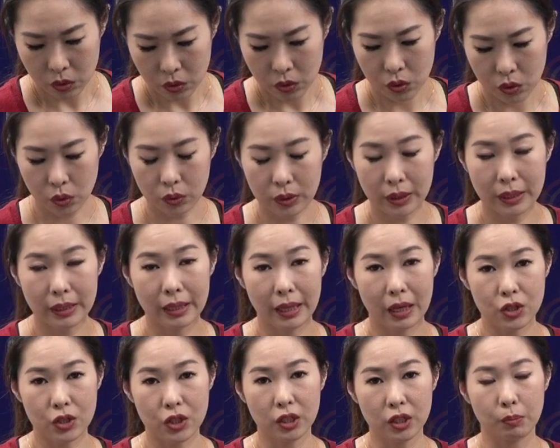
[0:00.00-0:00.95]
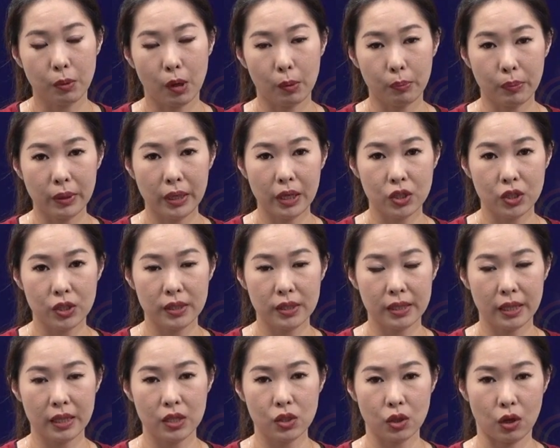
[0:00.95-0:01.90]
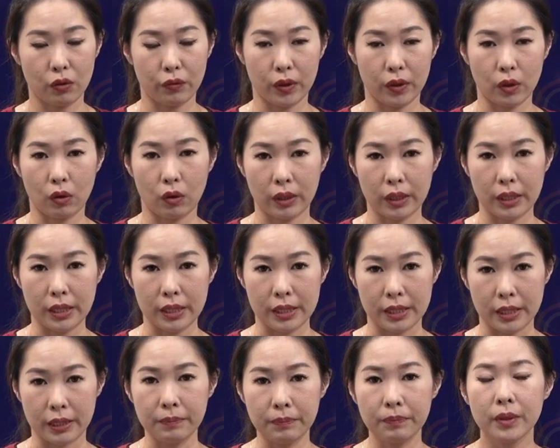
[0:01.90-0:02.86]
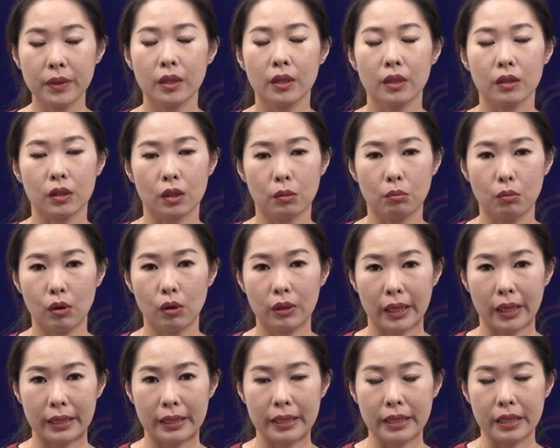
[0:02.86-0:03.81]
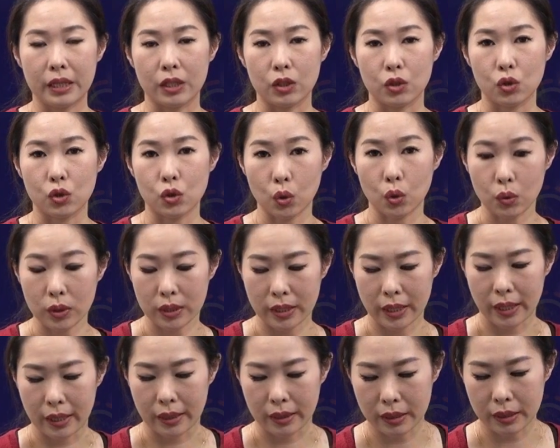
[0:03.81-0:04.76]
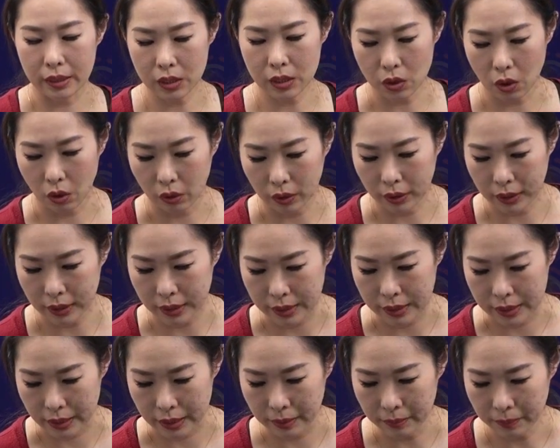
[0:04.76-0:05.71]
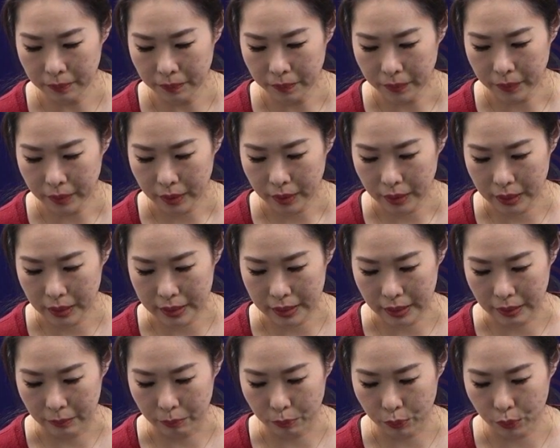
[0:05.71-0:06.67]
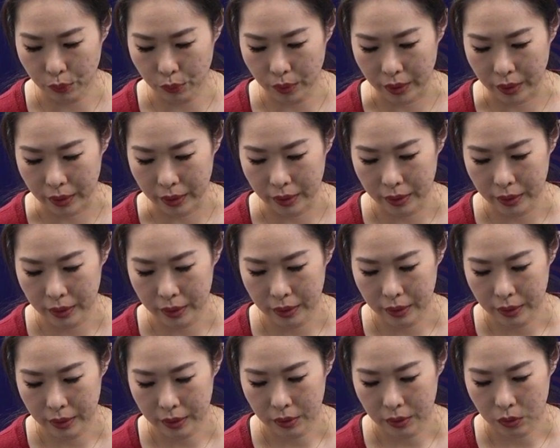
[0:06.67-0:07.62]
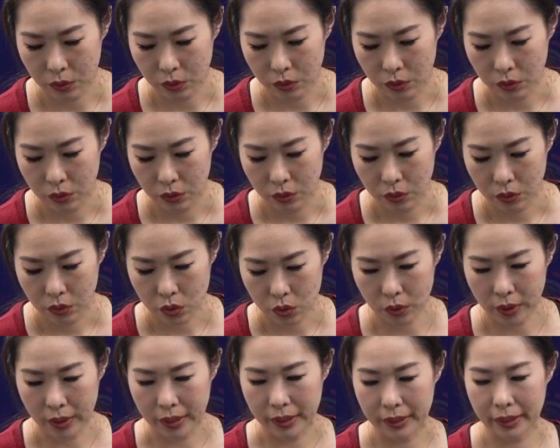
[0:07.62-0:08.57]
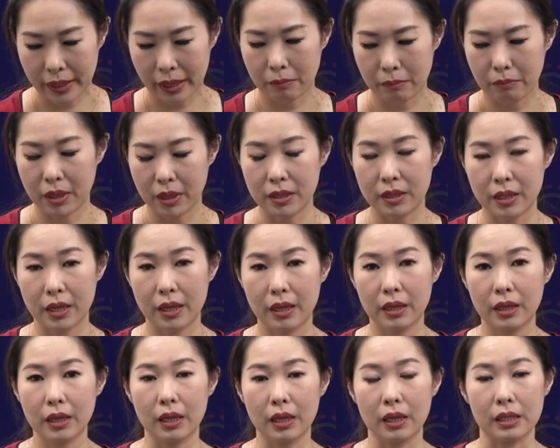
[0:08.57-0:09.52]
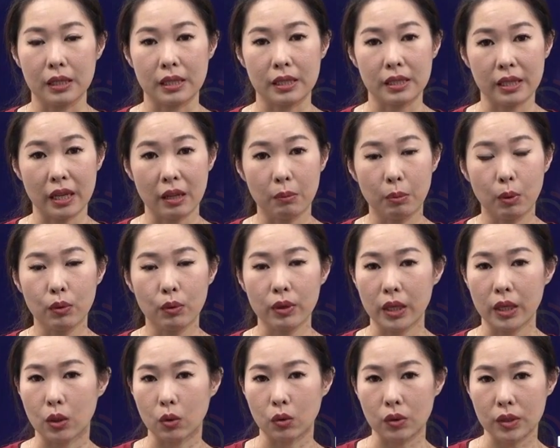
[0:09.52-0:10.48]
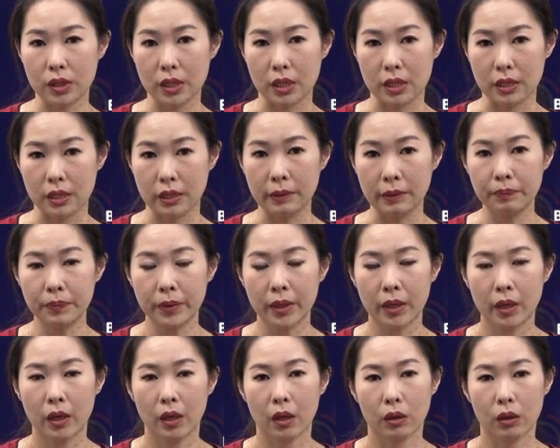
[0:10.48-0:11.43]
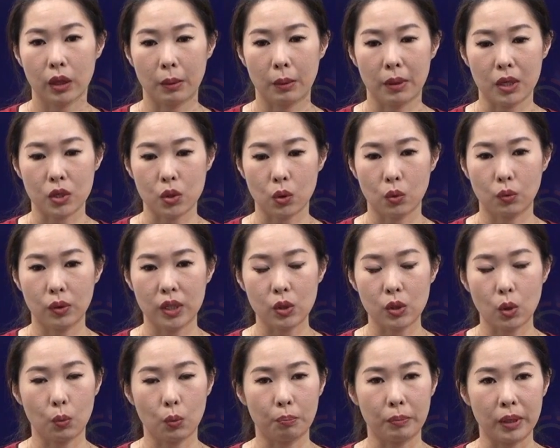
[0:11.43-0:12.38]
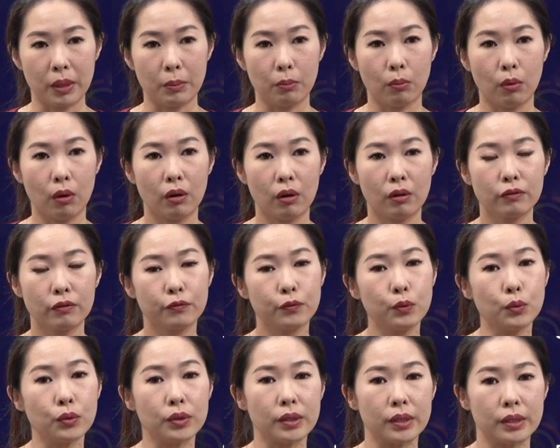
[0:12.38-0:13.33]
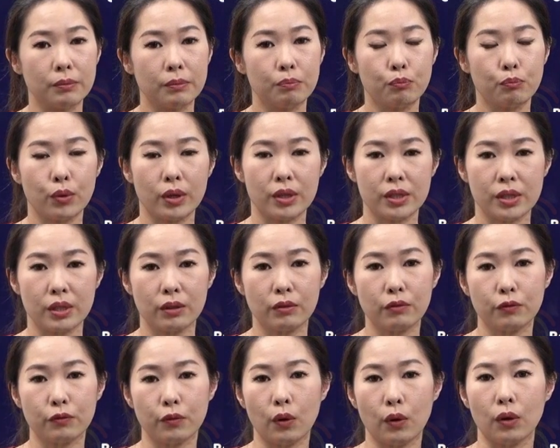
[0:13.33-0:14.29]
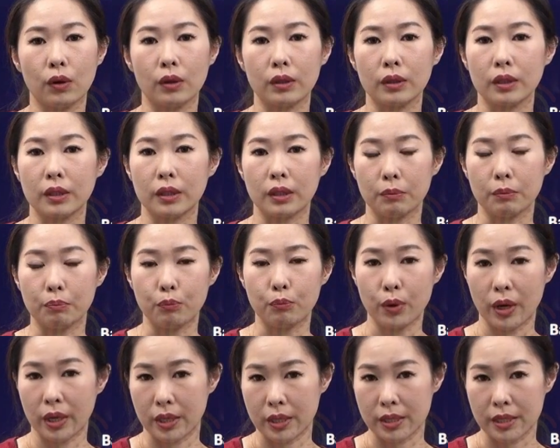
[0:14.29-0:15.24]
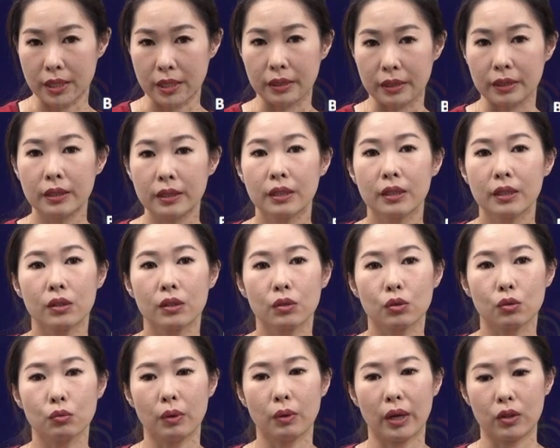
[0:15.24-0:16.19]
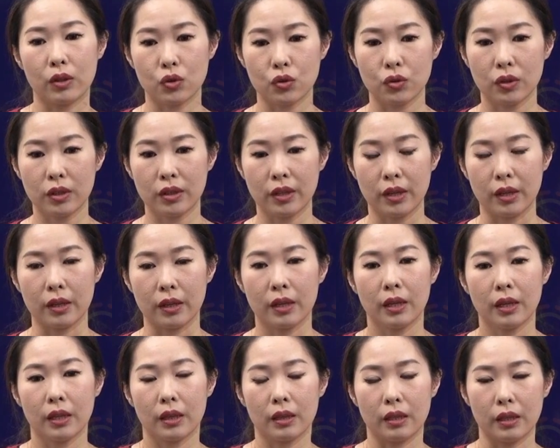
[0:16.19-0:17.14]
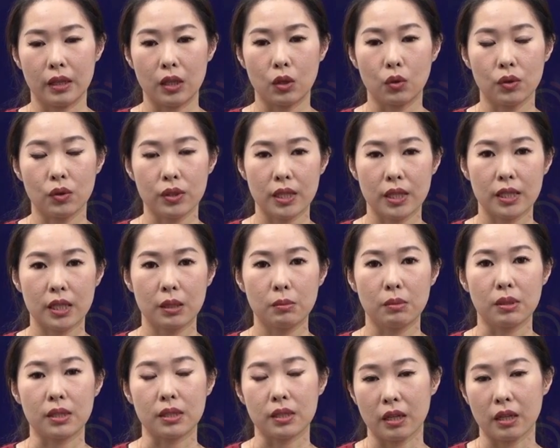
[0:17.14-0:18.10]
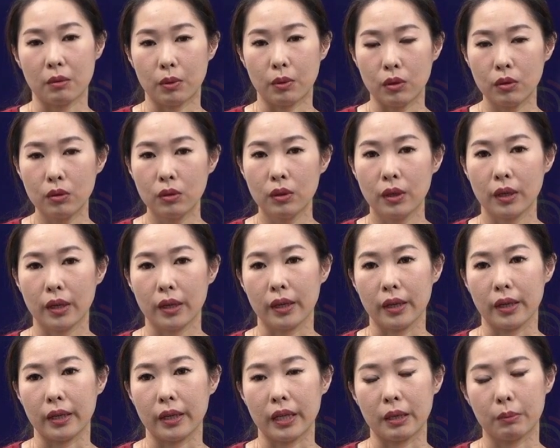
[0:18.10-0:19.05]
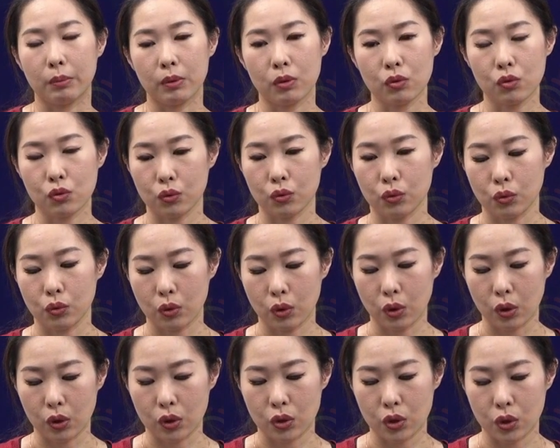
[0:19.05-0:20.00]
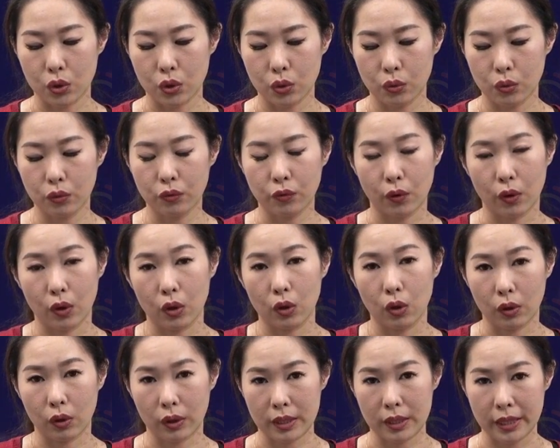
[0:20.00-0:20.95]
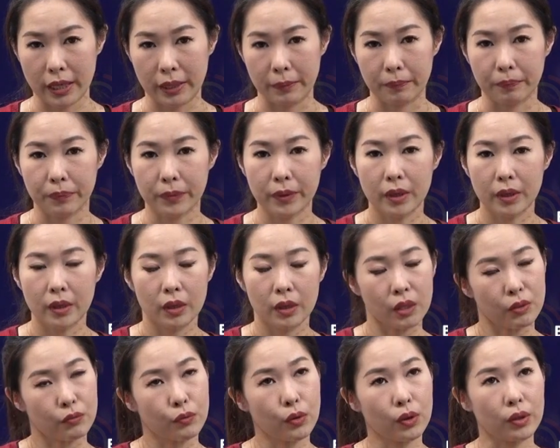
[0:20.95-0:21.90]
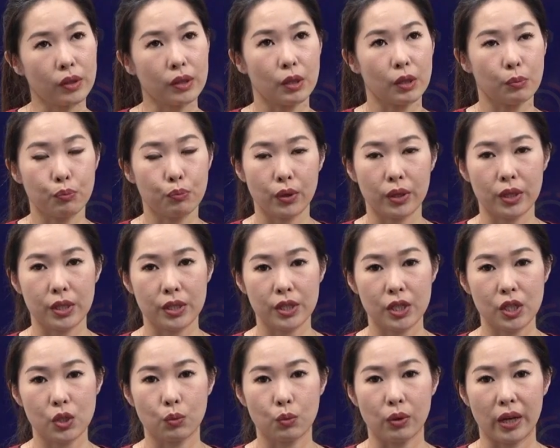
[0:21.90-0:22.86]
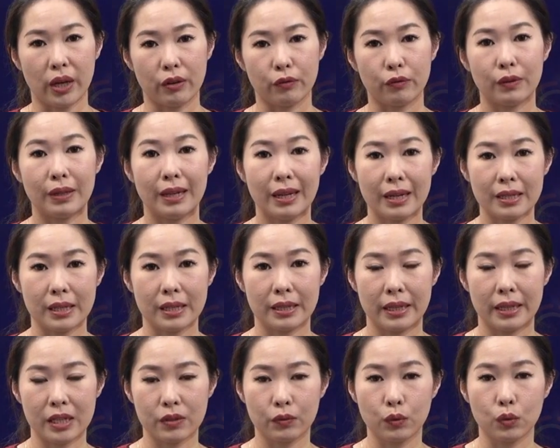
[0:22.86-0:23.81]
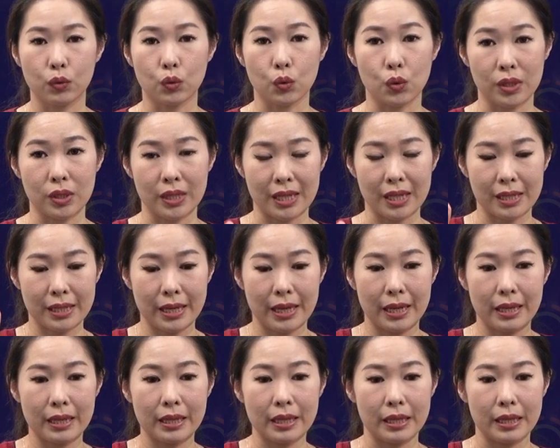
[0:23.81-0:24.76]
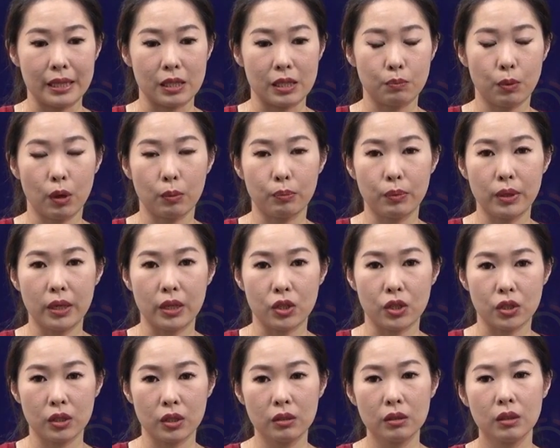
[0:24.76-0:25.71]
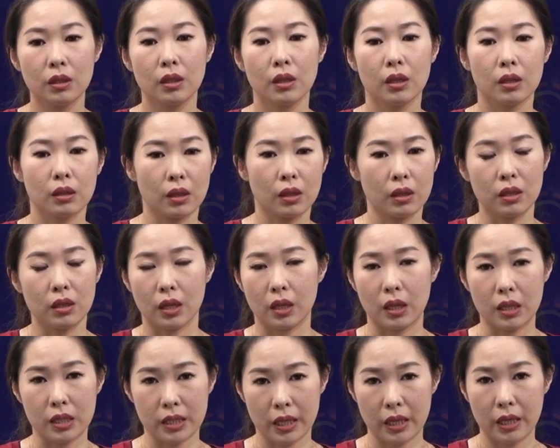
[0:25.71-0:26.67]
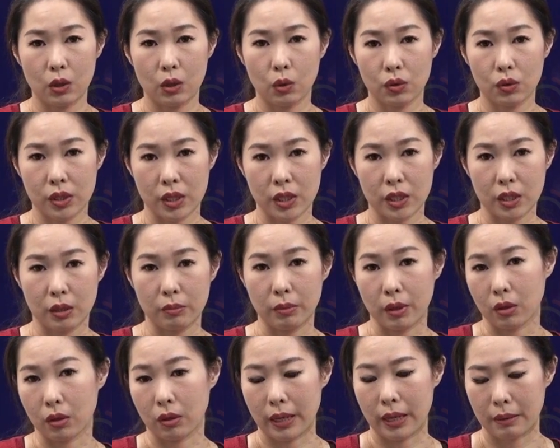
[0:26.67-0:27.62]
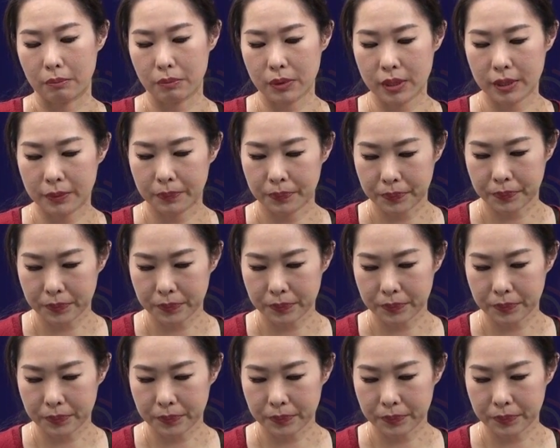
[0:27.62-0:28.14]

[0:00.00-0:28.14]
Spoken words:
So the larger the population size of an organism, the more likely it shows that this organism is a prey. So that it can maintain a stable ecosystem, there must always be more food present for the predator to ensure that the ecosystem is stable and able to continue for a longer time. If not, the predators will have less and less food to sustain its population, then the entire ecosystem may collapse.